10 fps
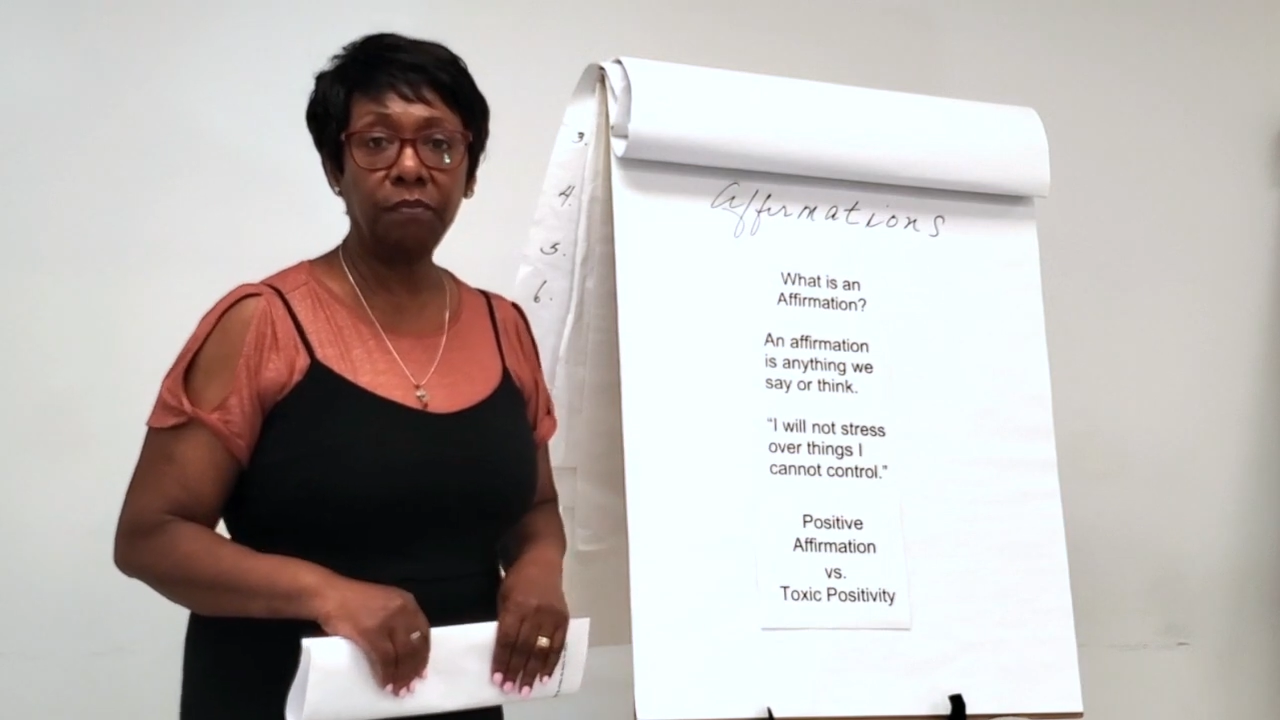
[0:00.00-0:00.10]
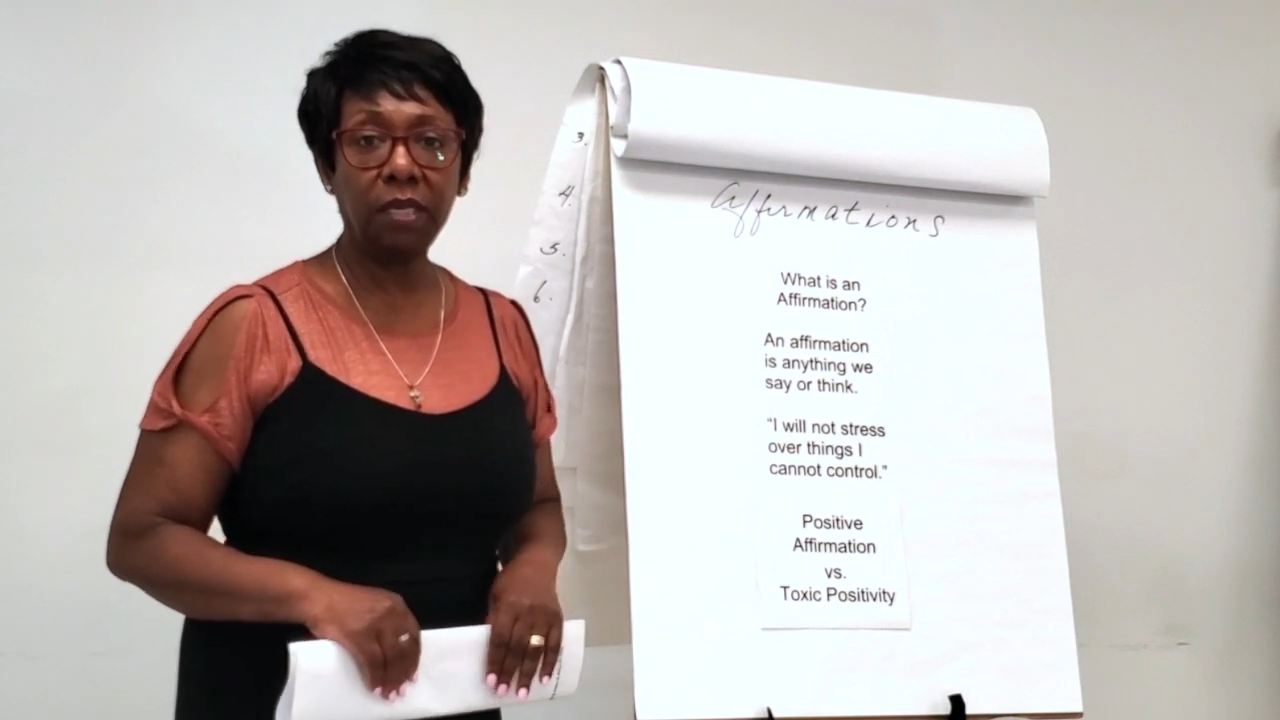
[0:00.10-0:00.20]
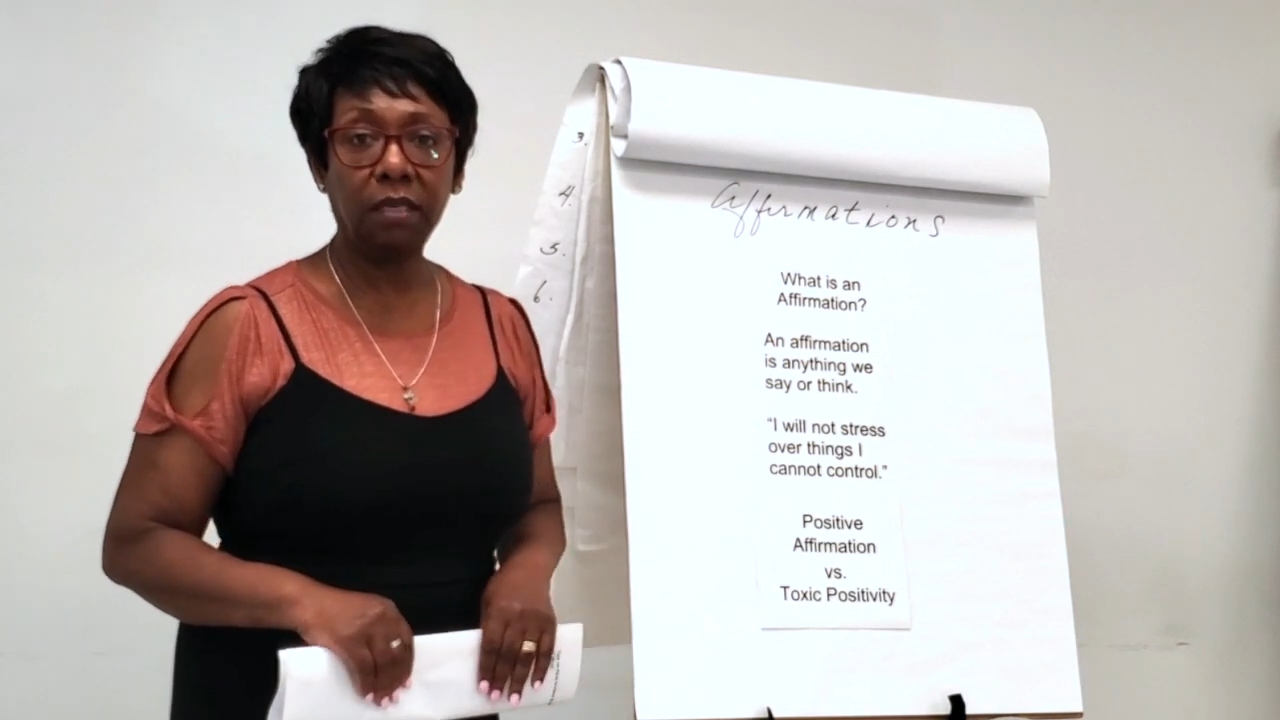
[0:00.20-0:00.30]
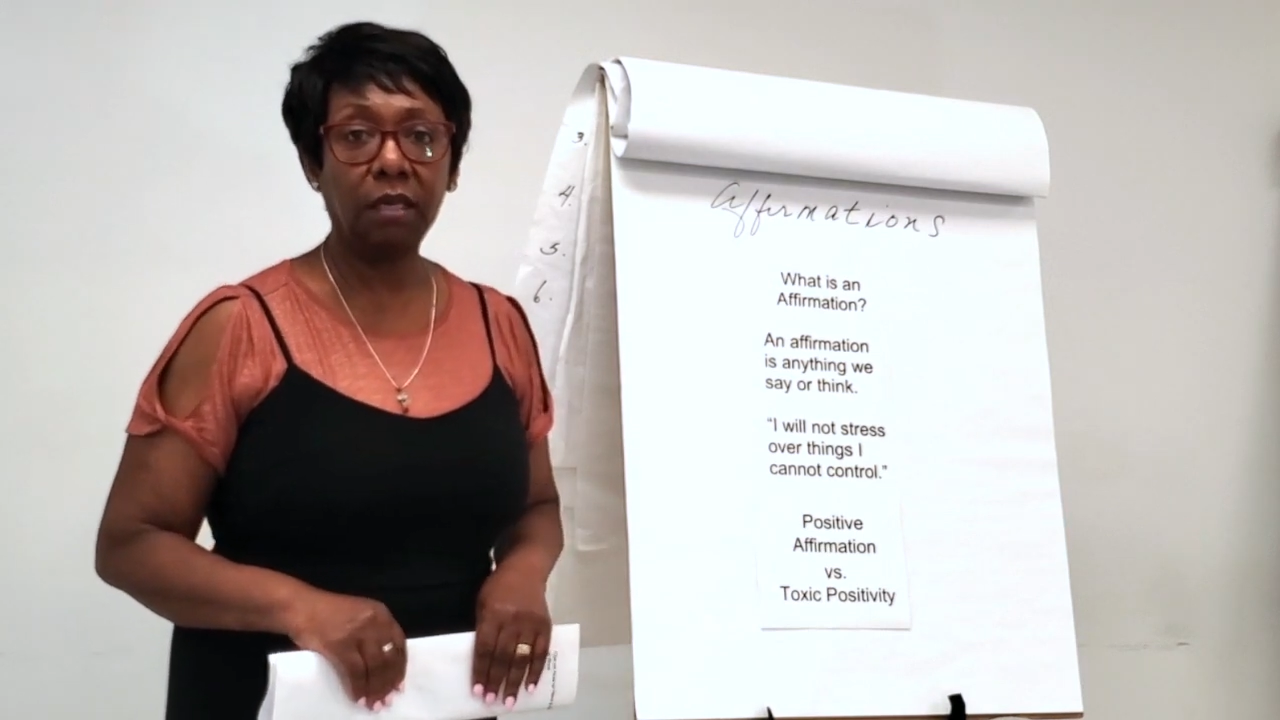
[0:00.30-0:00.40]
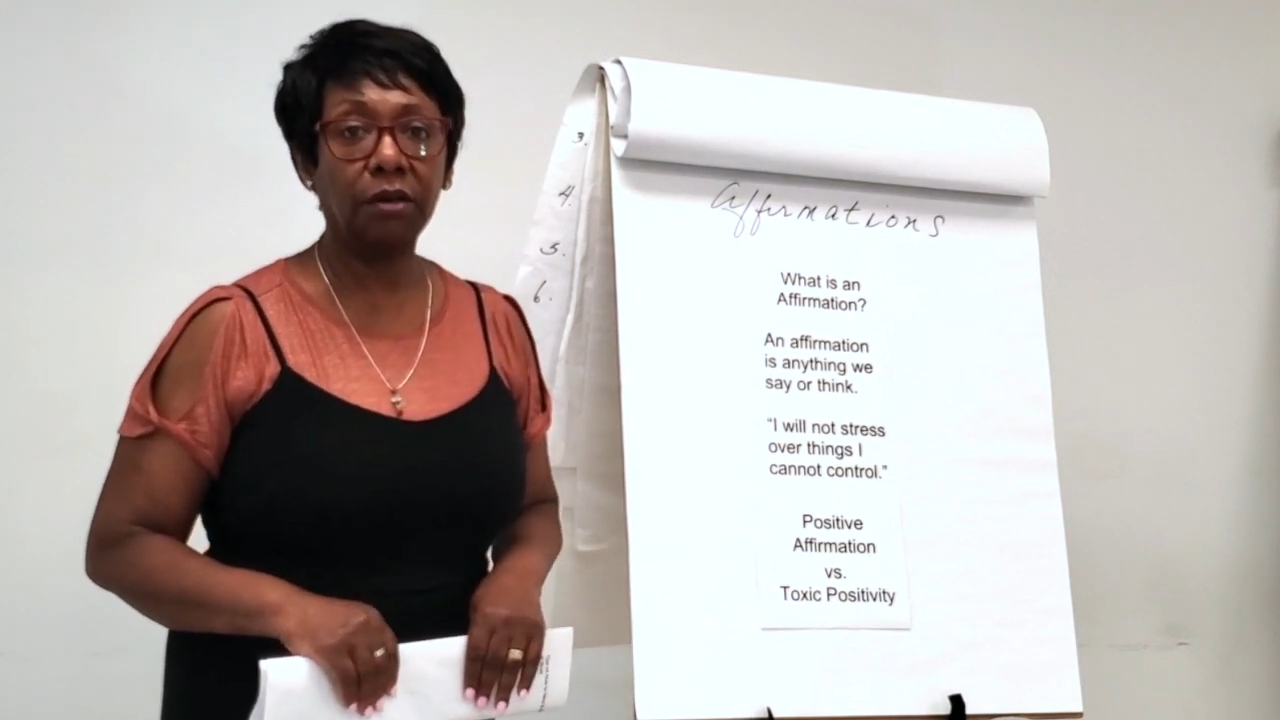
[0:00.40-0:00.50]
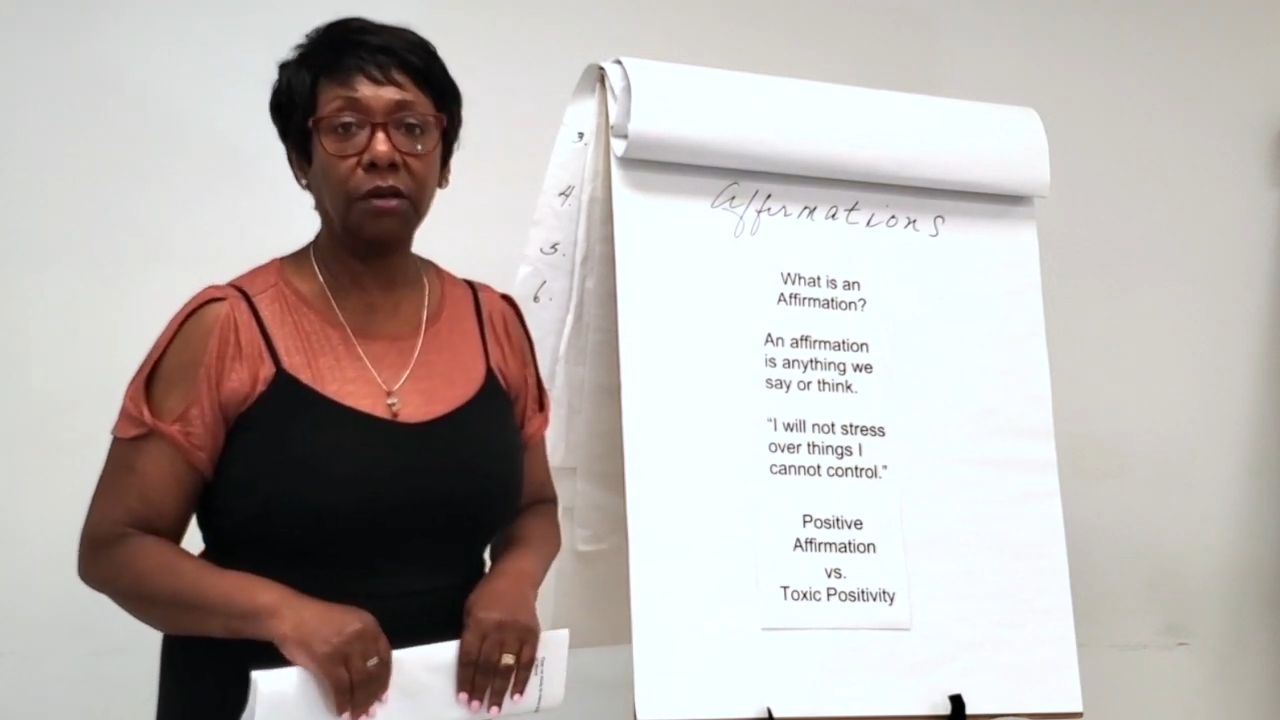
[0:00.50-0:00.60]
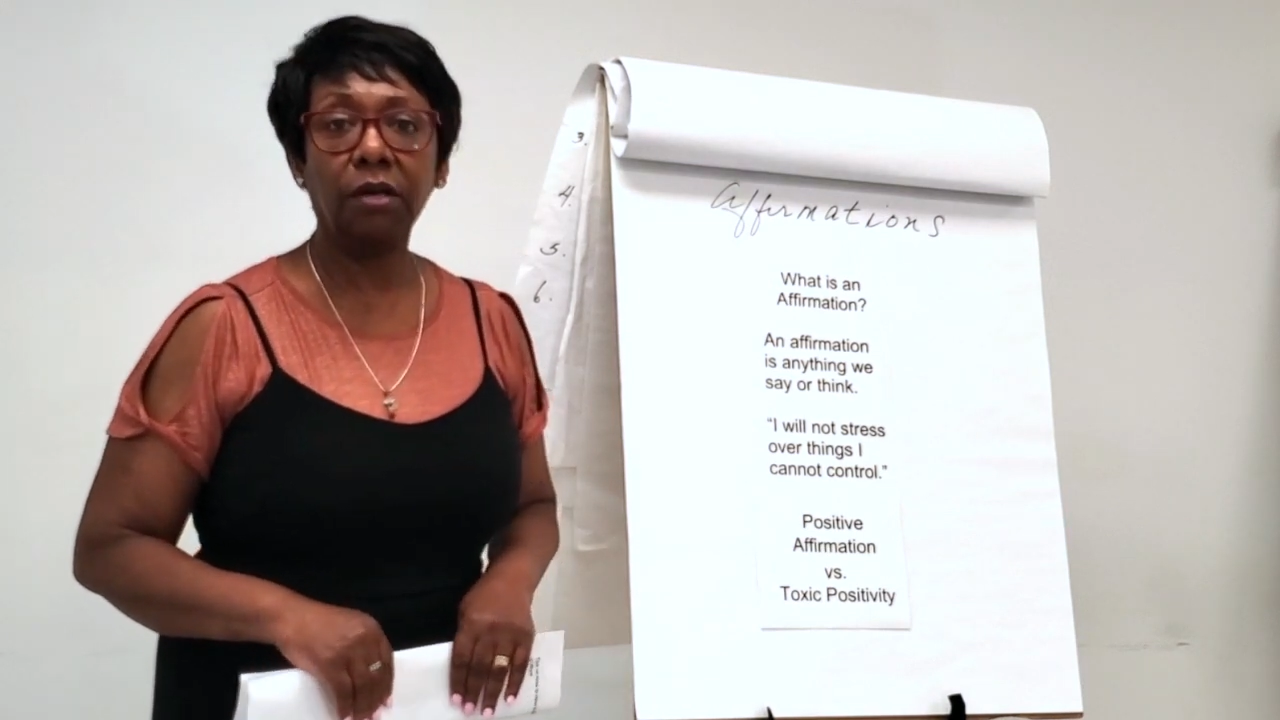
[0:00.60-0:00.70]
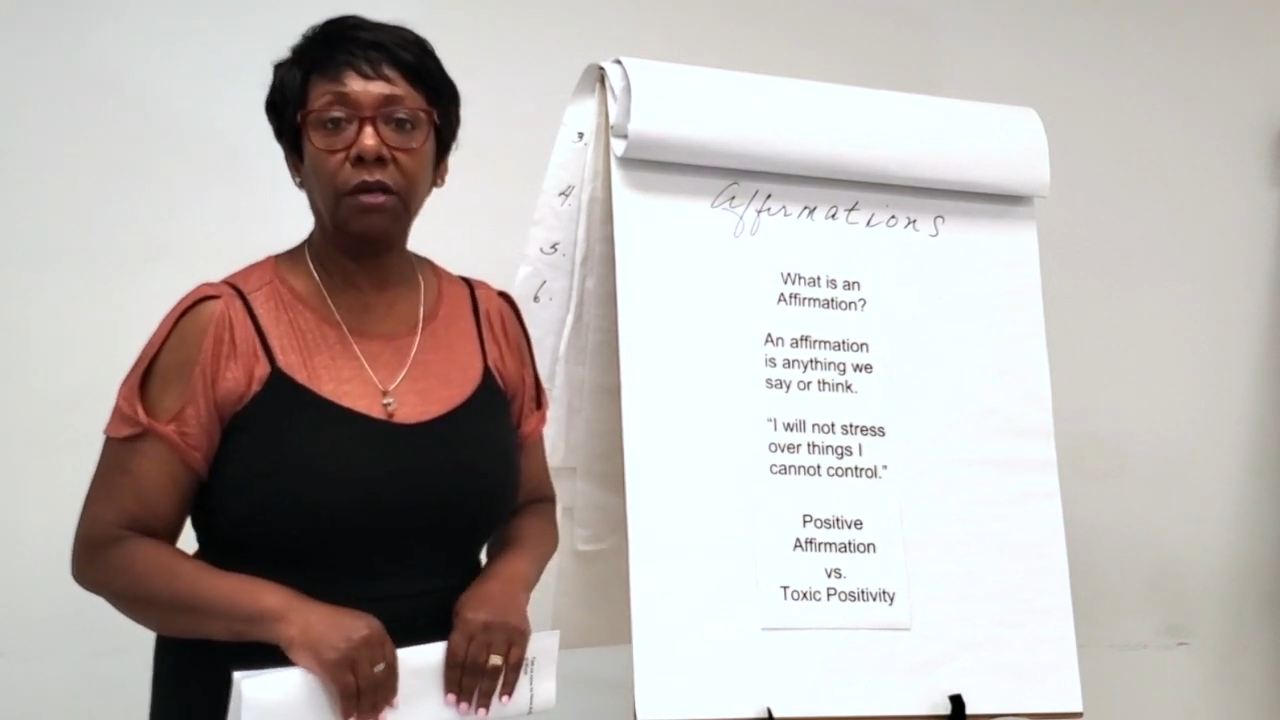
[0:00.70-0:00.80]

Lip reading: media